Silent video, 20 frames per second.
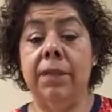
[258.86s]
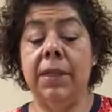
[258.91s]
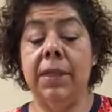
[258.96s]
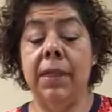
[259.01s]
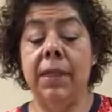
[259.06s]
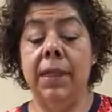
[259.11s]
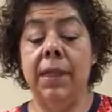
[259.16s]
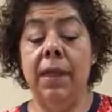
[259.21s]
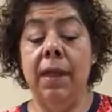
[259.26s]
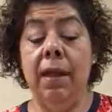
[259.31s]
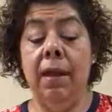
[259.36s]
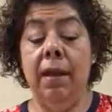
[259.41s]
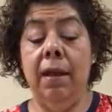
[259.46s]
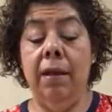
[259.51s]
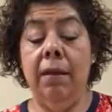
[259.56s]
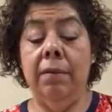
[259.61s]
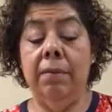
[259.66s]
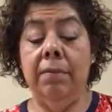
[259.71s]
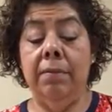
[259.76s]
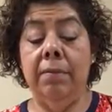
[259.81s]
the
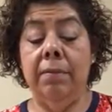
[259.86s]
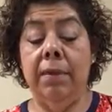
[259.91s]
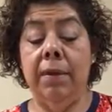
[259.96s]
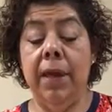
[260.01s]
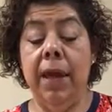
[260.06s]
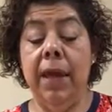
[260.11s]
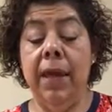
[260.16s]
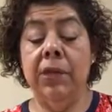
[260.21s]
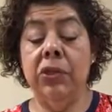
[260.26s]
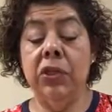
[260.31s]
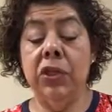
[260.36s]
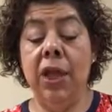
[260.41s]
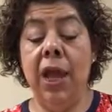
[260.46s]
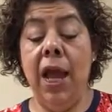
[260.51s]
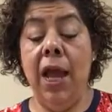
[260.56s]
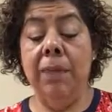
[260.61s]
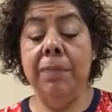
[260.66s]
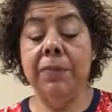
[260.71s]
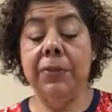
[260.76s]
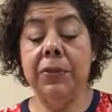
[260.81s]
age
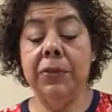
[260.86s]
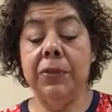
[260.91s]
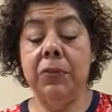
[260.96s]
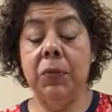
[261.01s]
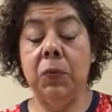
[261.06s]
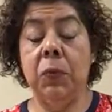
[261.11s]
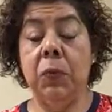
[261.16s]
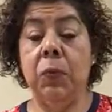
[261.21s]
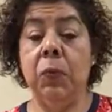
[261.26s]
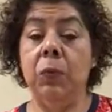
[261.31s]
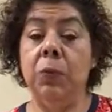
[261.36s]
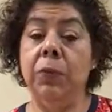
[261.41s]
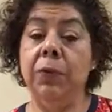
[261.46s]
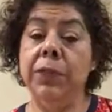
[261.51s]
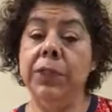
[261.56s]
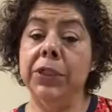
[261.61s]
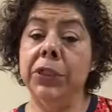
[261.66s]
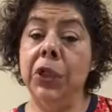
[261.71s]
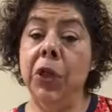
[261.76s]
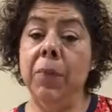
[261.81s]
caps were
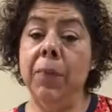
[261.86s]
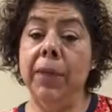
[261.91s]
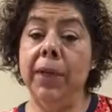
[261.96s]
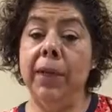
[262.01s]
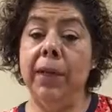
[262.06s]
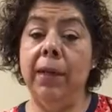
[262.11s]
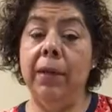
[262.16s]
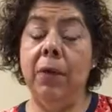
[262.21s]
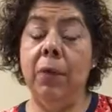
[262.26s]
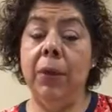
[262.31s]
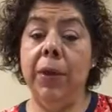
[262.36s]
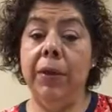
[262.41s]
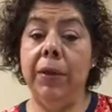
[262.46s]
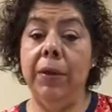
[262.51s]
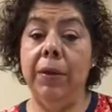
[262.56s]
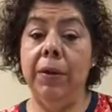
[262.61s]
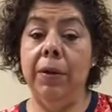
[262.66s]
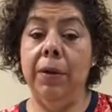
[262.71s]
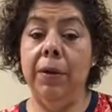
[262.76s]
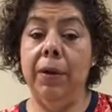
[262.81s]
determining
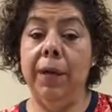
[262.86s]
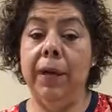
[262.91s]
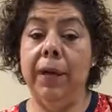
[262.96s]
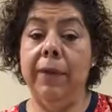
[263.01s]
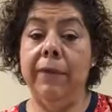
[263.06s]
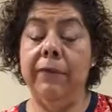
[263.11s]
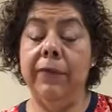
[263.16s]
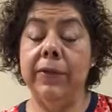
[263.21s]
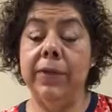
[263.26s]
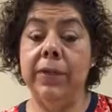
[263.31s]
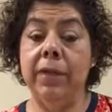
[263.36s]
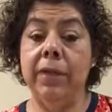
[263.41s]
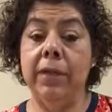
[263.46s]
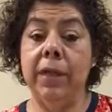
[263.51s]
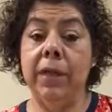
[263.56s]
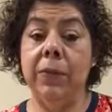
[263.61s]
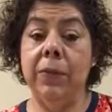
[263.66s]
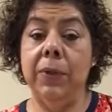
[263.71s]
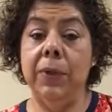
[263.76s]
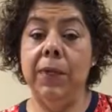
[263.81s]
whether a
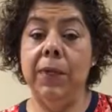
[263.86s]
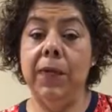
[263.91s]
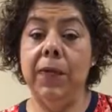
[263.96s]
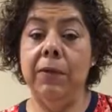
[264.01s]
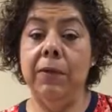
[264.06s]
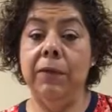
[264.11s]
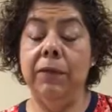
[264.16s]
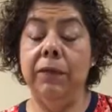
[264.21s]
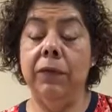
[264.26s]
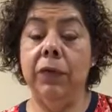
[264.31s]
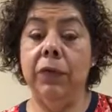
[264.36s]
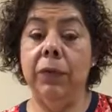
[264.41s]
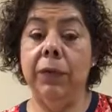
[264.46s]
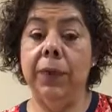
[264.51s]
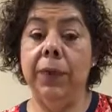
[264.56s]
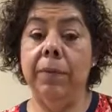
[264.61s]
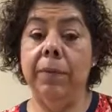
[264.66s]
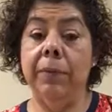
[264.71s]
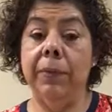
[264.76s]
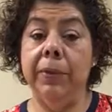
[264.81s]
facility would get their full
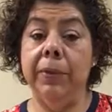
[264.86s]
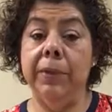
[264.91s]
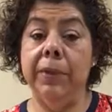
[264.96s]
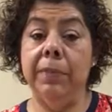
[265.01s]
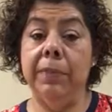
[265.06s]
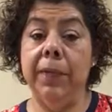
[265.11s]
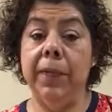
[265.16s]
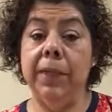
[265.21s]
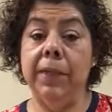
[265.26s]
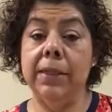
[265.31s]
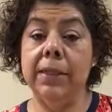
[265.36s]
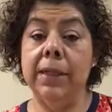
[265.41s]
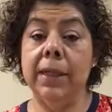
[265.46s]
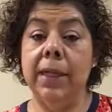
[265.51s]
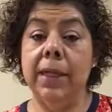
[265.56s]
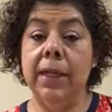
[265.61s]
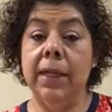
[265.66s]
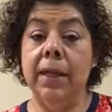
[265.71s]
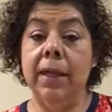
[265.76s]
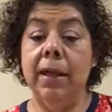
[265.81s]
reimbursement
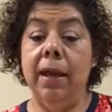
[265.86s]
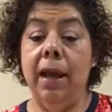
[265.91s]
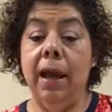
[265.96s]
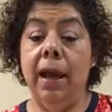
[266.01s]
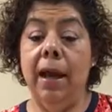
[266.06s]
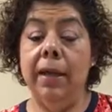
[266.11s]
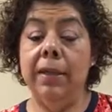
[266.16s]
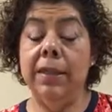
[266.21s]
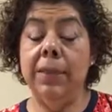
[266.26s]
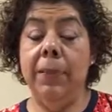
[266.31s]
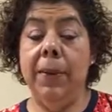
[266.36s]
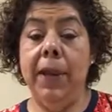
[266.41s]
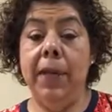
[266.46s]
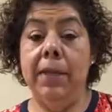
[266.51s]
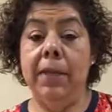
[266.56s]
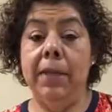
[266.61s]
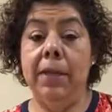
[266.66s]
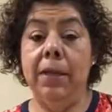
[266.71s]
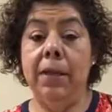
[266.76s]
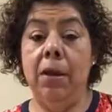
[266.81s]

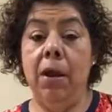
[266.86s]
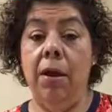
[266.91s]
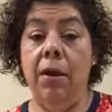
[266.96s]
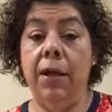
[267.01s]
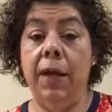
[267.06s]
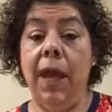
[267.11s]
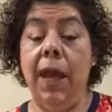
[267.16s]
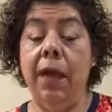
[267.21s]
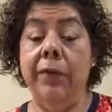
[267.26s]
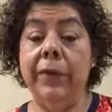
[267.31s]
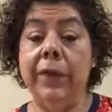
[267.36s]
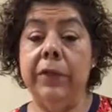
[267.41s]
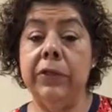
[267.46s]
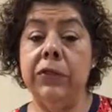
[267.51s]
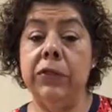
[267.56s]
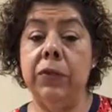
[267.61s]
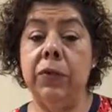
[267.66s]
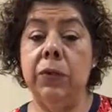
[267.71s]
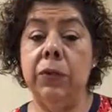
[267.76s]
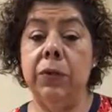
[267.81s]
depending on how they
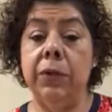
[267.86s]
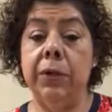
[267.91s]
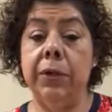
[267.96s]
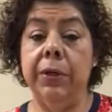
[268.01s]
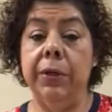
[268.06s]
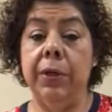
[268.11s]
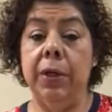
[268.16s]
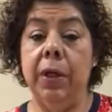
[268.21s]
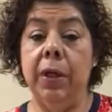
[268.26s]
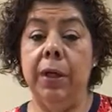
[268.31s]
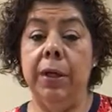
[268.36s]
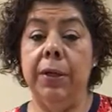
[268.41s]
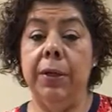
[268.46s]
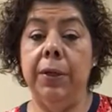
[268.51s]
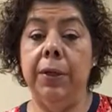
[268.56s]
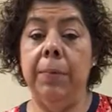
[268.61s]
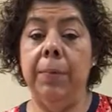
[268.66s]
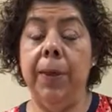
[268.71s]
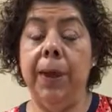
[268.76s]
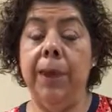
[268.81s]
scored on
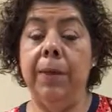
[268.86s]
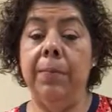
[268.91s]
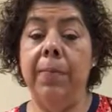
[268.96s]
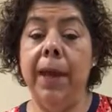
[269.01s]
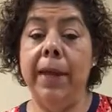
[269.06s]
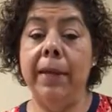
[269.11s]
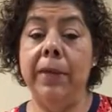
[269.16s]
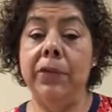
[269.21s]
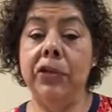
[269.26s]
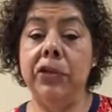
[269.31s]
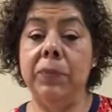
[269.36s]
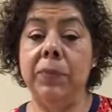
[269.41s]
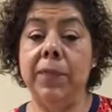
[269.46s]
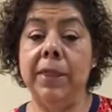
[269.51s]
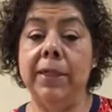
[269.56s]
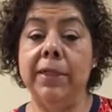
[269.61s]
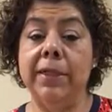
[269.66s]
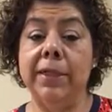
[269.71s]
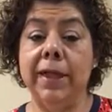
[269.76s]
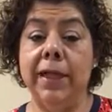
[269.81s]
their pain
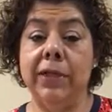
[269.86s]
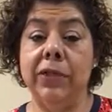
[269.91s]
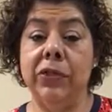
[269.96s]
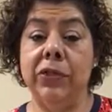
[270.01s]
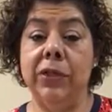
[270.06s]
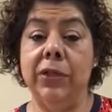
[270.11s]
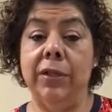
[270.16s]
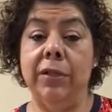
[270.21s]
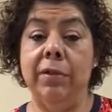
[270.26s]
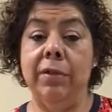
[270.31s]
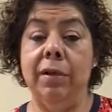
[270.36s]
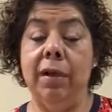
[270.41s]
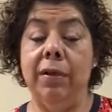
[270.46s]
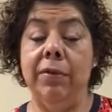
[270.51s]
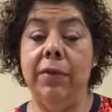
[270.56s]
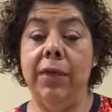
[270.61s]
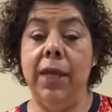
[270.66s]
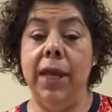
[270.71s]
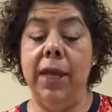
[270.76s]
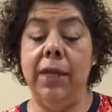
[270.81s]
management section
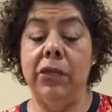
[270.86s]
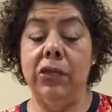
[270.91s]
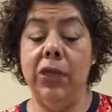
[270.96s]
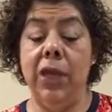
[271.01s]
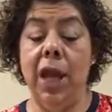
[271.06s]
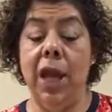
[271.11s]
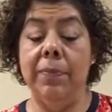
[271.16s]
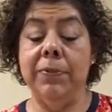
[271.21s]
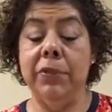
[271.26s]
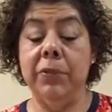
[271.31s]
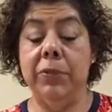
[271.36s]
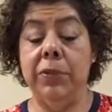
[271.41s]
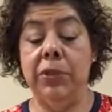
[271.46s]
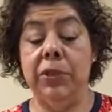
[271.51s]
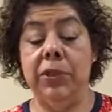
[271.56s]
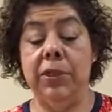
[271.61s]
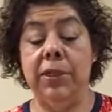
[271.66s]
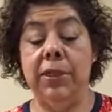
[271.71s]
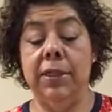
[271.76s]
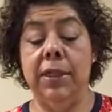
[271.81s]
on the age caps,
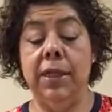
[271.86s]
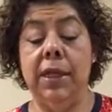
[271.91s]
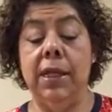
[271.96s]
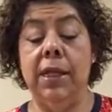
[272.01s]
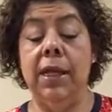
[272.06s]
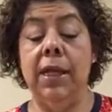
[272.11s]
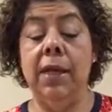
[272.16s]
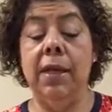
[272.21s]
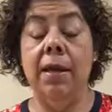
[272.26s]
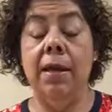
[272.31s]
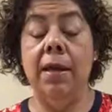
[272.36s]
which is the